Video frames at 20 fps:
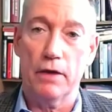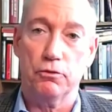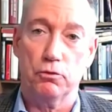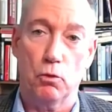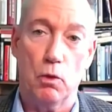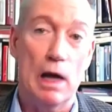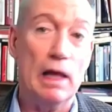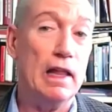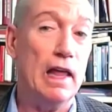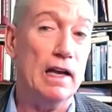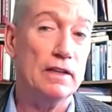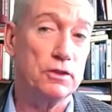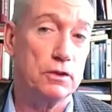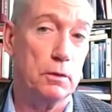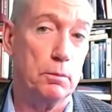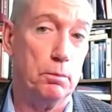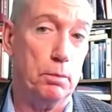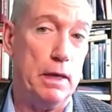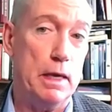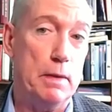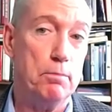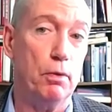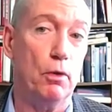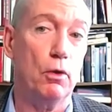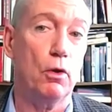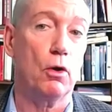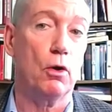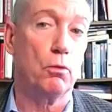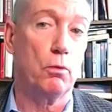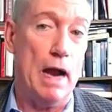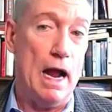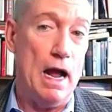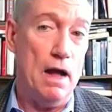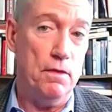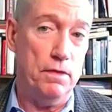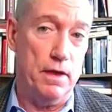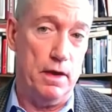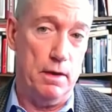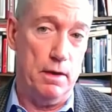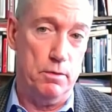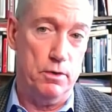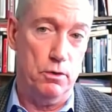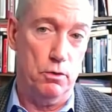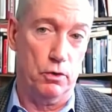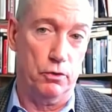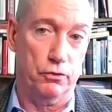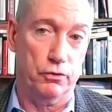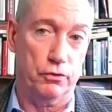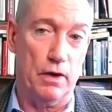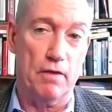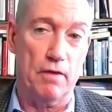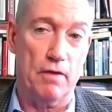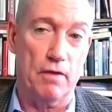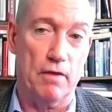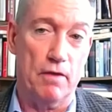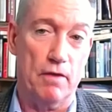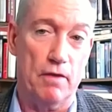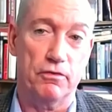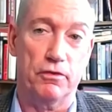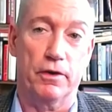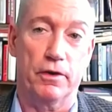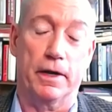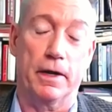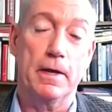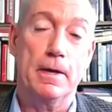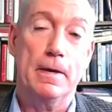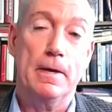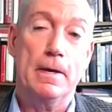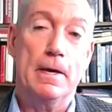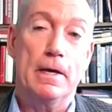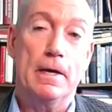as well as the people around them who are suffering.